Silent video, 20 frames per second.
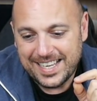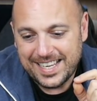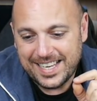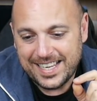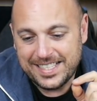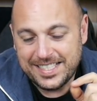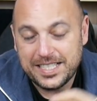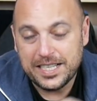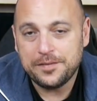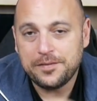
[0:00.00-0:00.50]

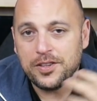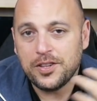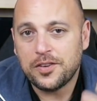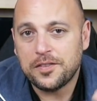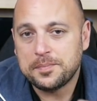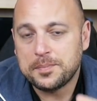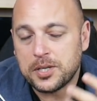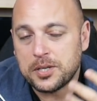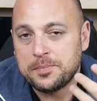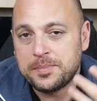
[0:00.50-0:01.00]
it
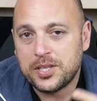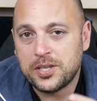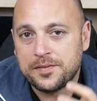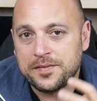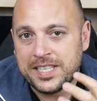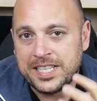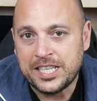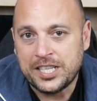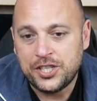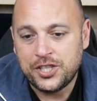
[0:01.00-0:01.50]
developed a bit of
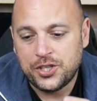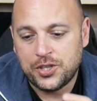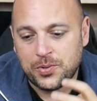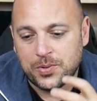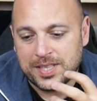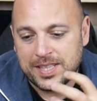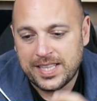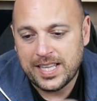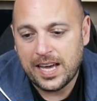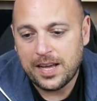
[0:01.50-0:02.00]
an issue,
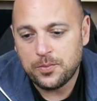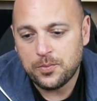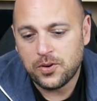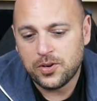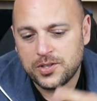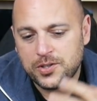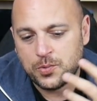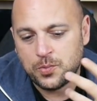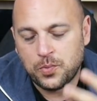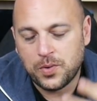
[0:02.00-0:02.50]
and that
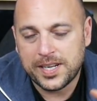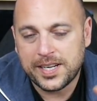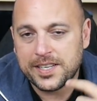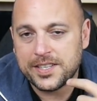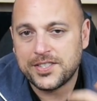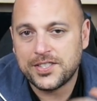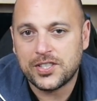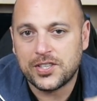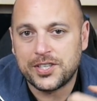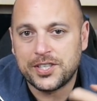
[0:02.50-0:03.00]
was when I
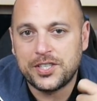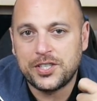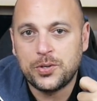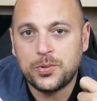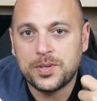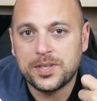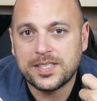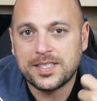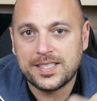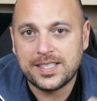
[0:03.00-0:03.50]
started
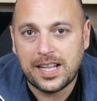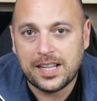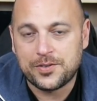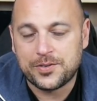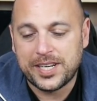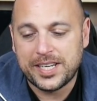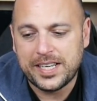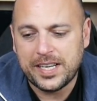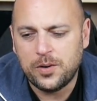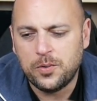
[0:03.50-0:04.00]
to
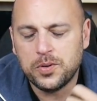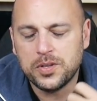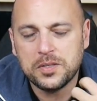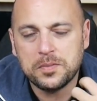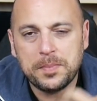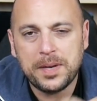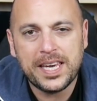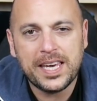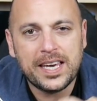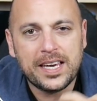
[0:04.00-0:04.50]
accelerate, it was
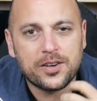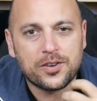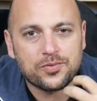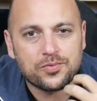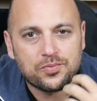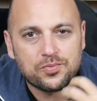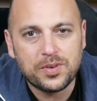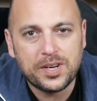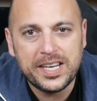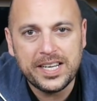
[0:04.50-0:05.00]
making a
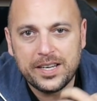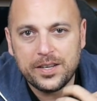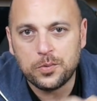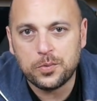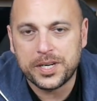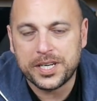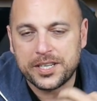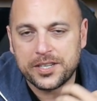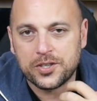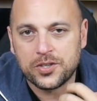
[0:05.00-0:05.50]
really
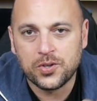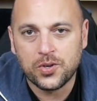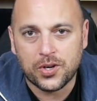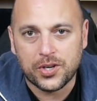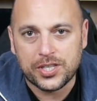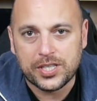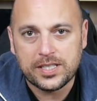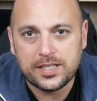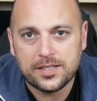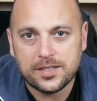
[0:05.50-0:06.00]
weird
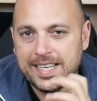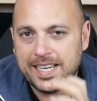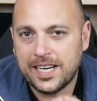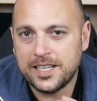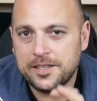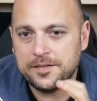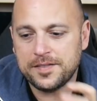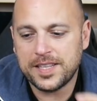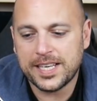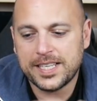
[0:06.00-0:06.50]
noise.
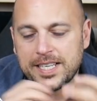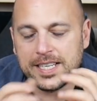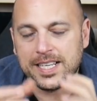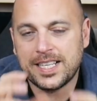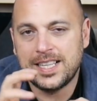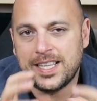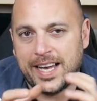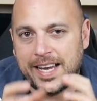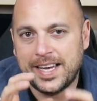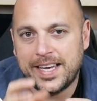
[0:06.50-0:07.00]
Kind of like a
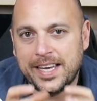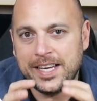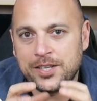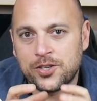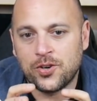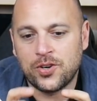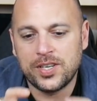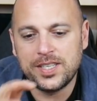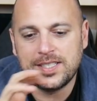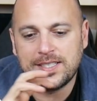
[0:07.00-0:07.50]
clanking
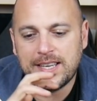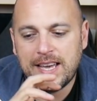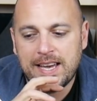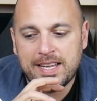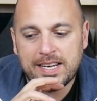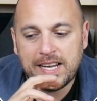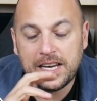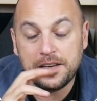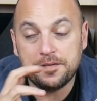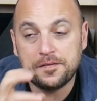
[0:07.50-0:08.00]
noise,
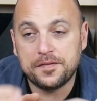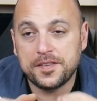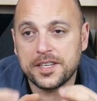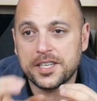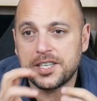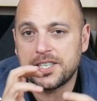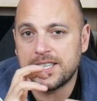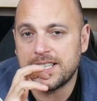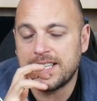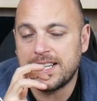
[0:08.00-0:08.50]
and I
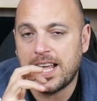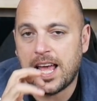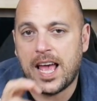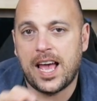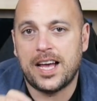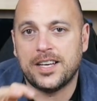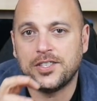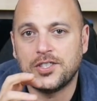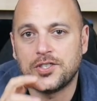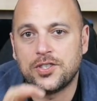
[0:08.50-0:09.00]
figured it
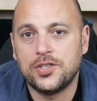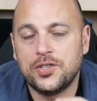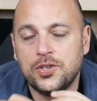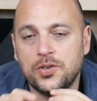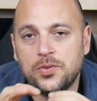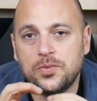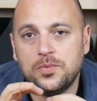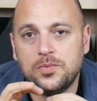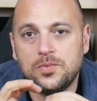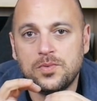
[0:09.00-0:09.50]
has to
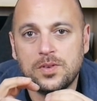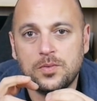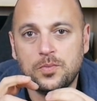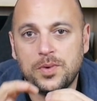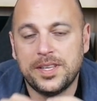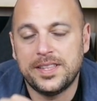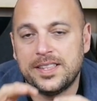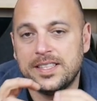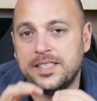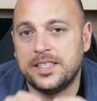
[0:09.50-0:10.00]
do
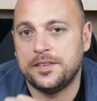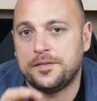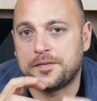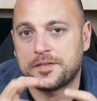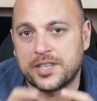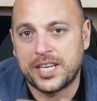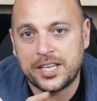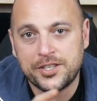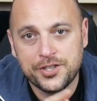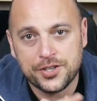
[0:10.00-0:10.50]
with the
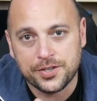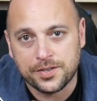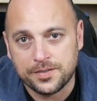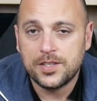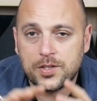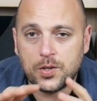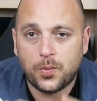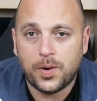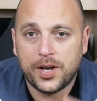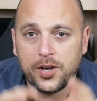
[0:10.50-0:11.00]
differential. So